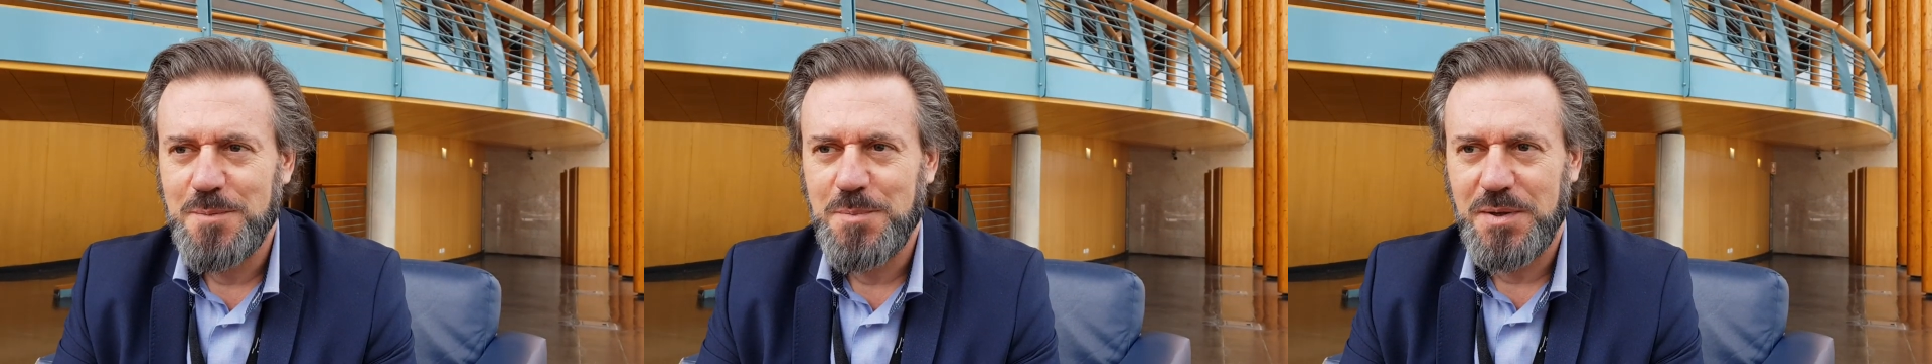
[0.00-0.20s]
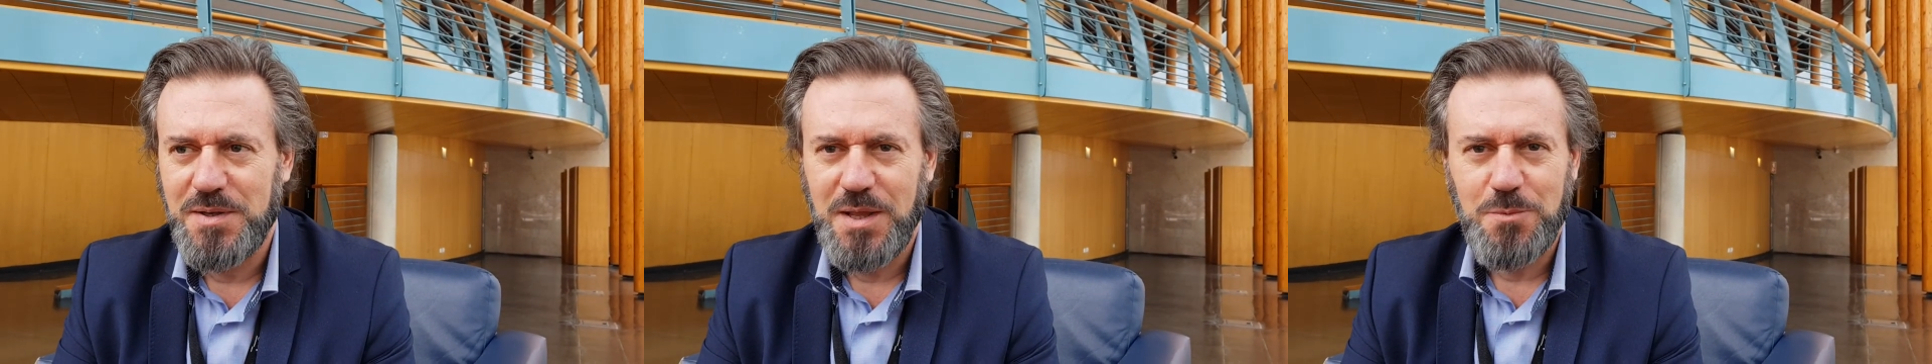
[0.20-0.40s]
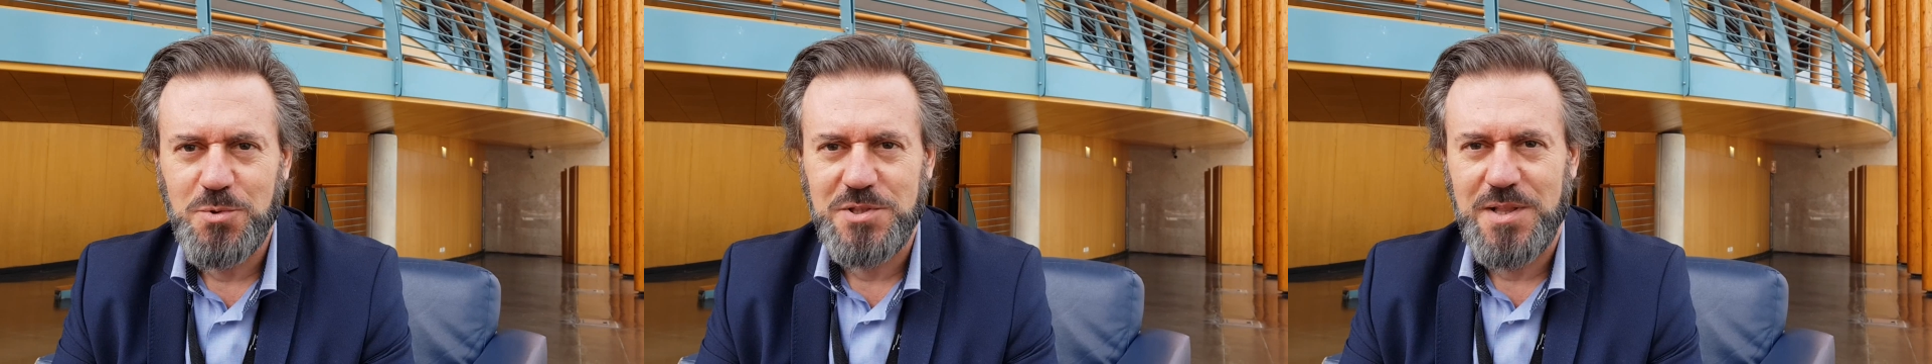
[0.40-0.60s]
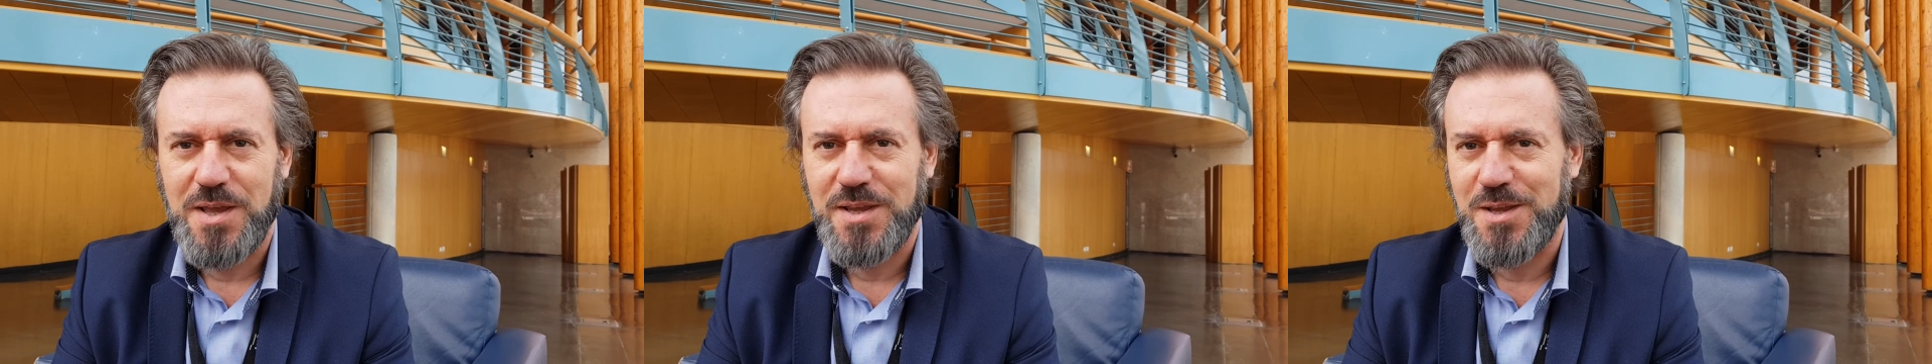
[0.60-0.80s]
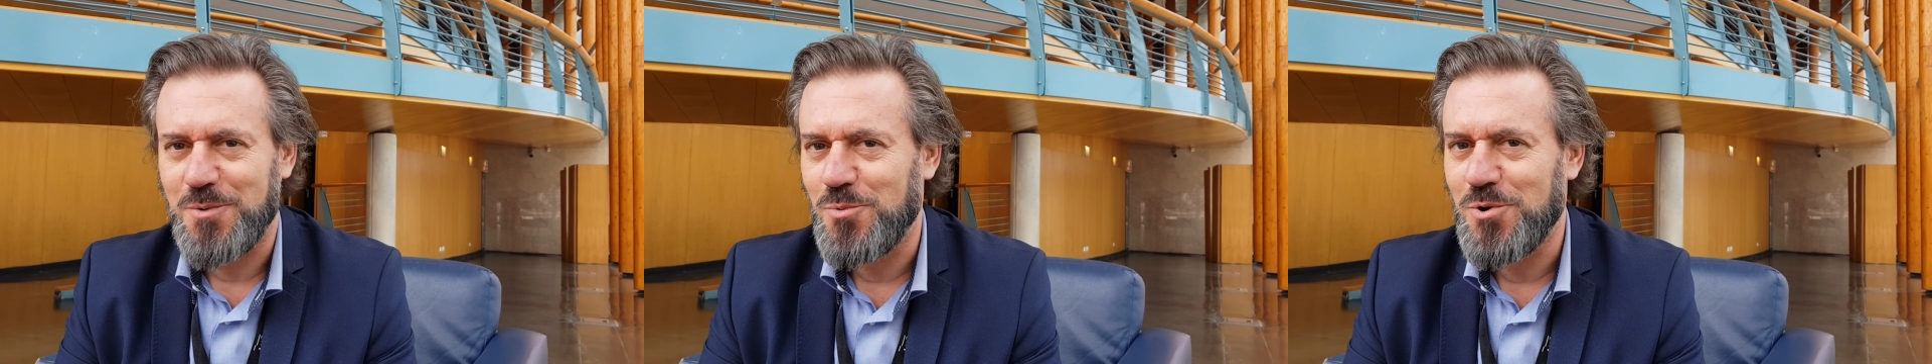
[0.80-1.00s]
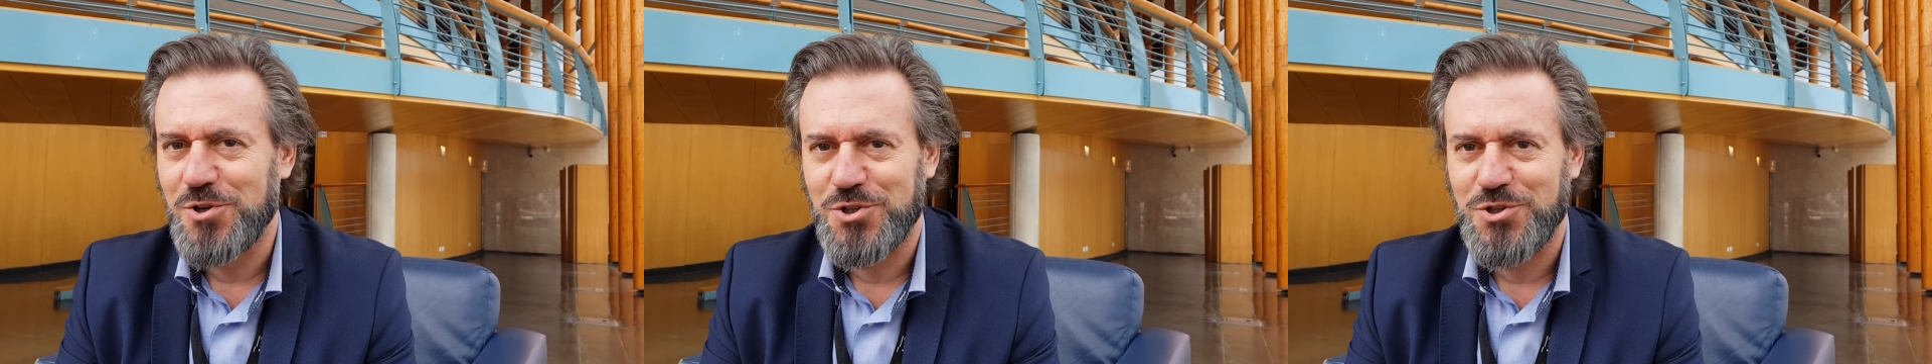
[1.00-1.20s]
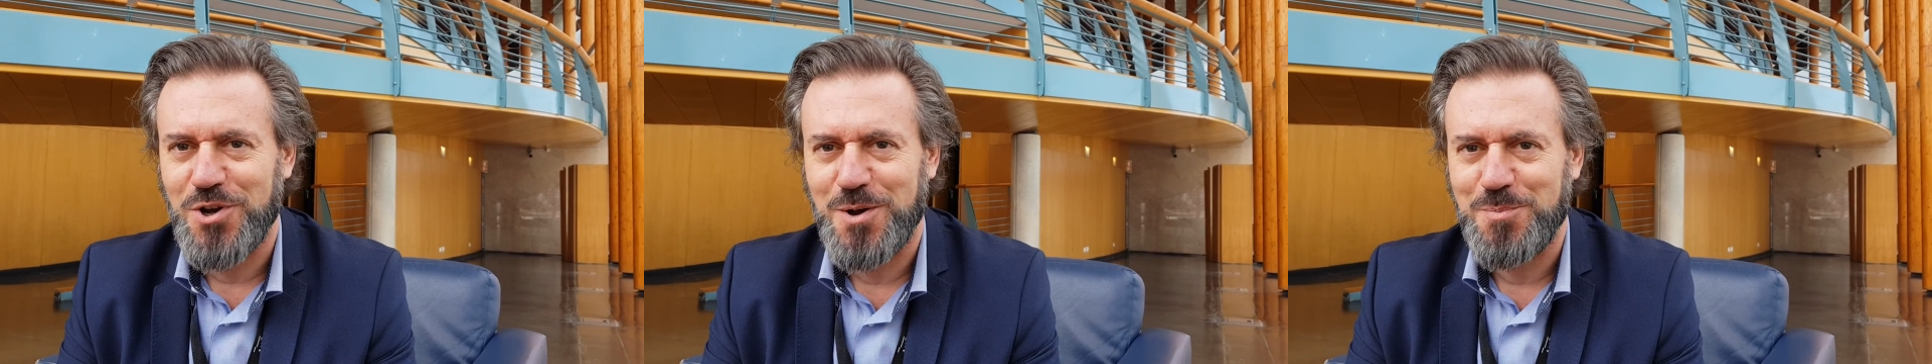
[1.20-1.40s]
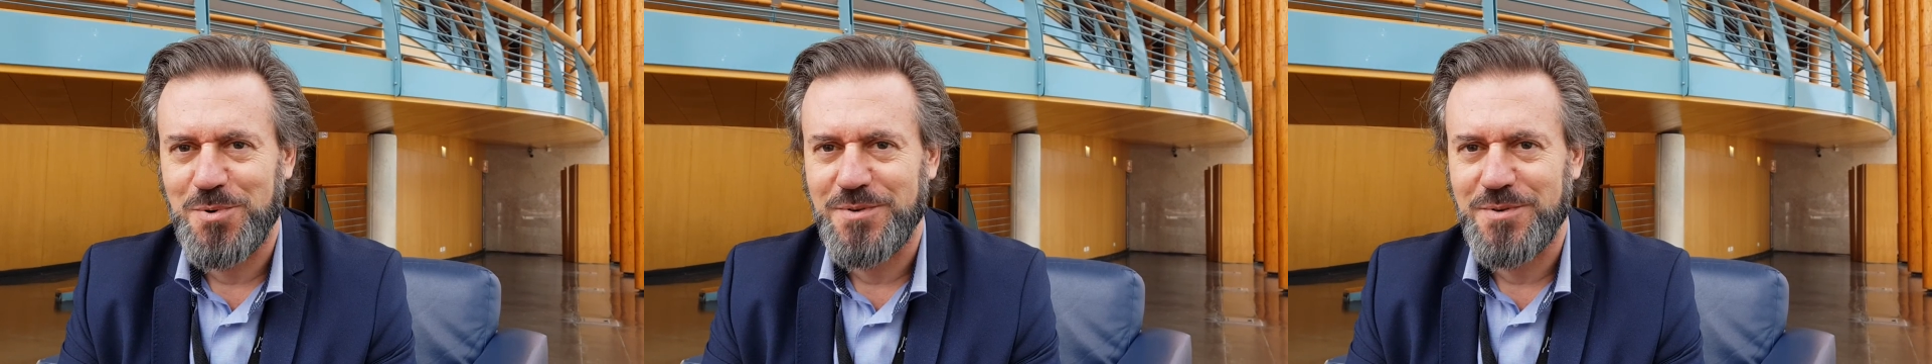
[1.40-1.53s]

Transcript: but that was like a workshop